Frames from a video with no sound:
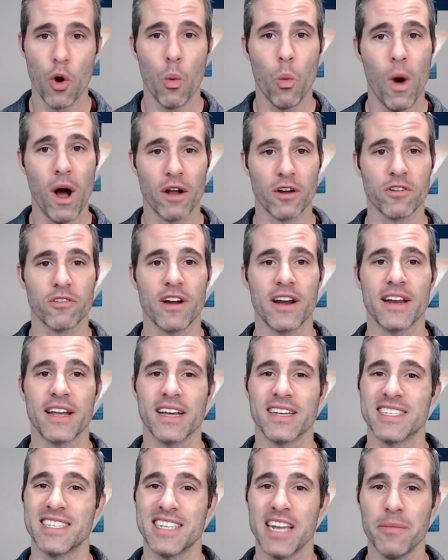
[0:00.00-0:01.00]
while creating
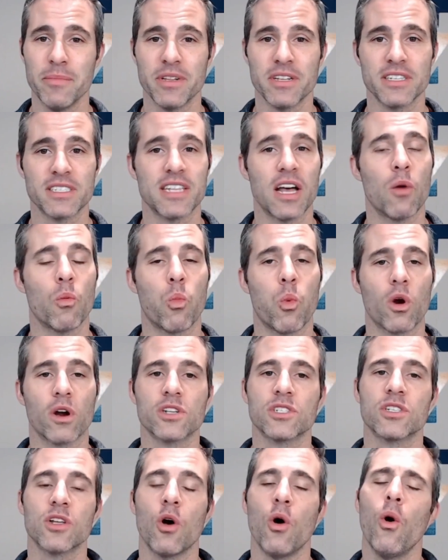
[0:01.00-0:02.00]
a stimulus that
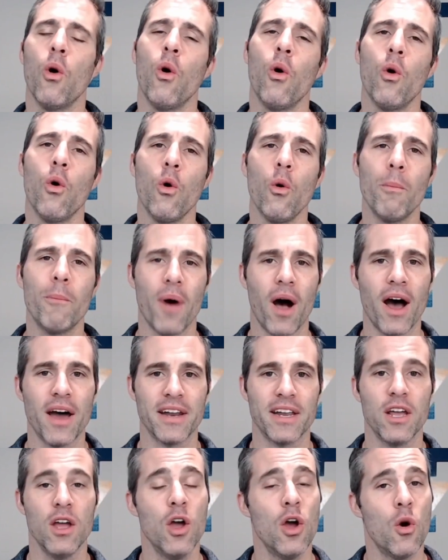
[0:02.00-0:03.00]
works the whole
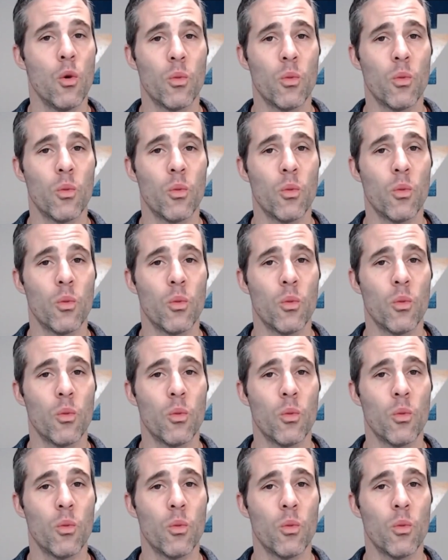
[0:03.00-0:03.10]
body